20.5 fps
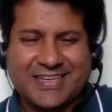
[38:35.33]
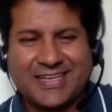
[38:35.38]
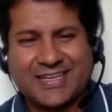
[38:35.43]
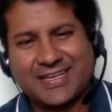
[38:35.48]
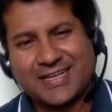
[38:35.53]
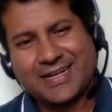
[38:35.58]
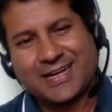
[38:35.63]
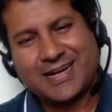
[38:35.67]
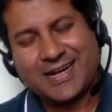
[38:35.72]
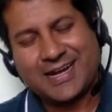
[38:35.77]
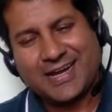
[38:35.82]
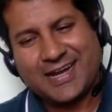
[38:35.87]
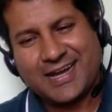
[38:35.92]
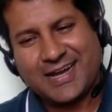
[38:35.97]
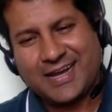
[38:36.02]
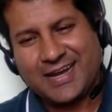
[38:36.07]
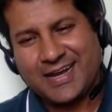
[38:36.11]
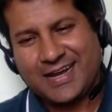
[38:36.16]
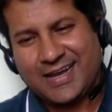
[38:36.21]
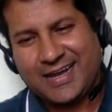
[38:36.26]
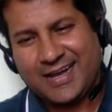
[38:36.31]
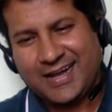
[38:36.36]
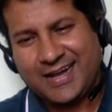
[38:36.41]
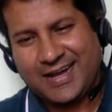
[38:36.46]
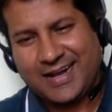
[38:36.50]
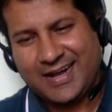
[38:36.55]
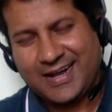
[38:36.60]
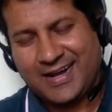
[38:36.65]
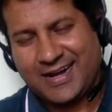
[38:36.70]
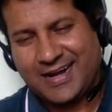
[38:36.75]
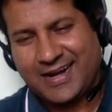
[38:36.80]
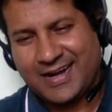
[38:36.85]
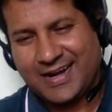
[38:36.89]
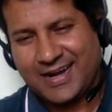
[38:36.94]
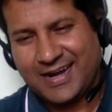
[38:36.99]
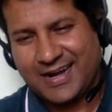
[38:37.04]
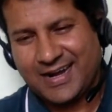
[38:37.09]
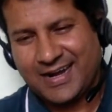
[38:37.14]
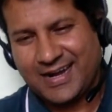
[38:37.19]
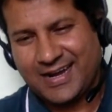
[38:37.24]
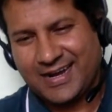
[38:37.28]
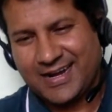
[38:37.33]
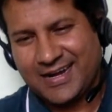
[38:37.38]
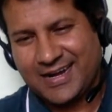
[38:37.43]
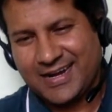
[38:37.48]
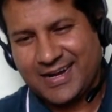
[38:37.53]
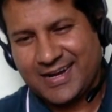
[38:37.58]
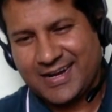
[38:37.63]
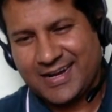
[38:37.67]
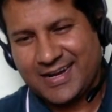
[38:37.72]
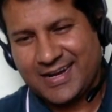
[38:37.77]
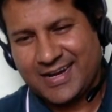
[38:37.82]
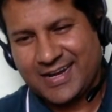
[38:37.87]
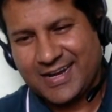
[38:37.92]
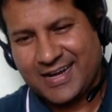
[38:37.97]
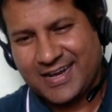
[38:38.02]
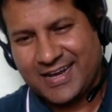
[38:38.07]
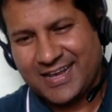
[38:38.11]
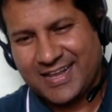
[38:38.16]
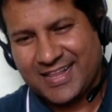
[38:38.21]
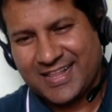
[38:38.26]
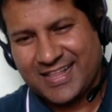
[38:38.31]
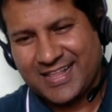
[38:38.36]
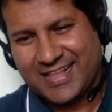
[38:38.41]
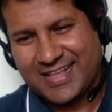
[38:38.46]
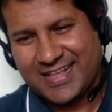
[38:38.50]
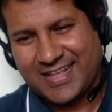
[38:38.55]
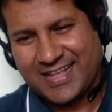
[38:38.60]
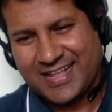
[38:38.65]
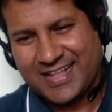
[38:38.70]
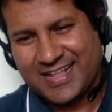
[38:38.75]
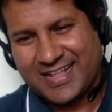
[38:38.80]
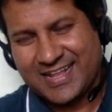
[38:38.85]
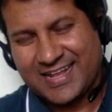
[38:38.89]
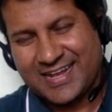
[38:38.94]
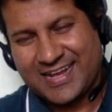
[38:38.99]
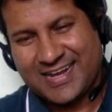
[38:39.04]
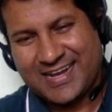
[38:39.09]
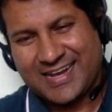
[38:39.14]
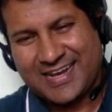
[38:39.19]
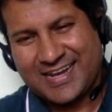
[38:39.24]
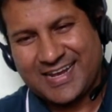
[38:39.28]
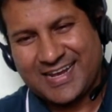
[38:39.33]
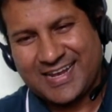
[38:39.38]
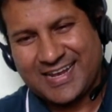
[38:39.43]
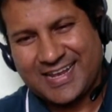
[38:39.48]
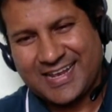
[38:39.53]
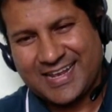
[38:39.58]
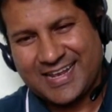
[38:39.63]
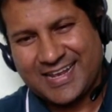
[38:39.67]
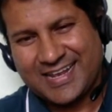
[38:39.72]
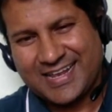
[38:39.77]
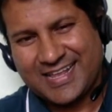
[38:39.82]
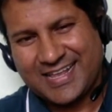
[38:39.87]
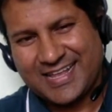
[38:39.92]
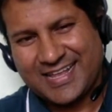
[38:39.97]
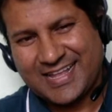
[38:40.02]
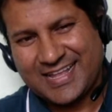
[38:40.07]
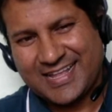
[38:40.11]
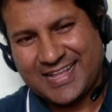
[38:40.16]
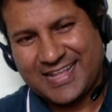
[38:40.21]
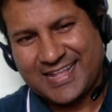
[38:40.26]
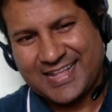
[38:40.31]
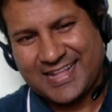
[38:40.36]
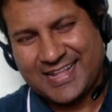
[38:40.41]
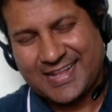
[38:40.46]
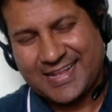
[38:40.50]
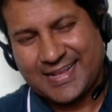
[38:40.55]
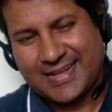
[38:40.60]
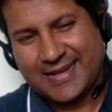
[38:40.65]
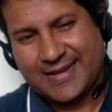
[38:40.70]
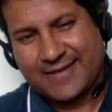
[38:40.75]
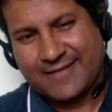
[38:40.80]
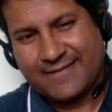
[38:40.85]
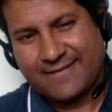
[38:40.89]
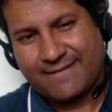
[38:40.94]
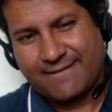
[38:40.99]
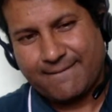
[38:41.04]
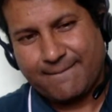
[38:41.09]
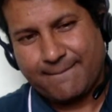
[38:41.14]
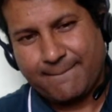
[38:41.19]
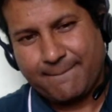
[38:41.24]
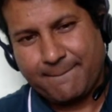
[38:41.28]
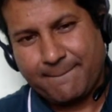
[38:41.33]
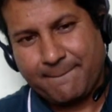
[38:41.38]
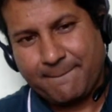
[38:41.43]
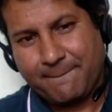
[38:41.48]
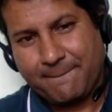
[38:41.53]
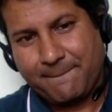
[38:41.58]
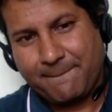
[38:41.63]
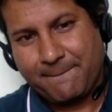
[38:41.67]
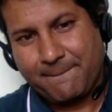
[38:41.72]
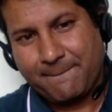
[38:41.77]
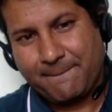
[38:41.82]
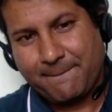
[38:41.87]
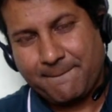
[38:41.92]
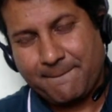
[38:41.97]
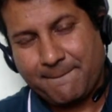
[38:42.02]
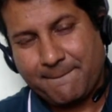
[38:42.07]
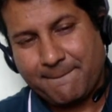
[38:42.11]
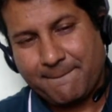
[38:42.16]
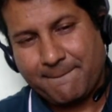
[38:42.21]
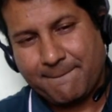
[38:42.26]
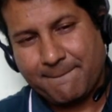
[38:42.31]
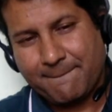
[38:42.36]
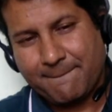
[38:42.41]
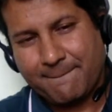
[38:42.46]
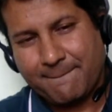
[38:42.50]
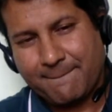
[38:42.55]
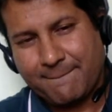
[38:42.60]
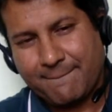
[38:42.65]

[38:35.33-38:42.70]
No words are spoken by the person on screen.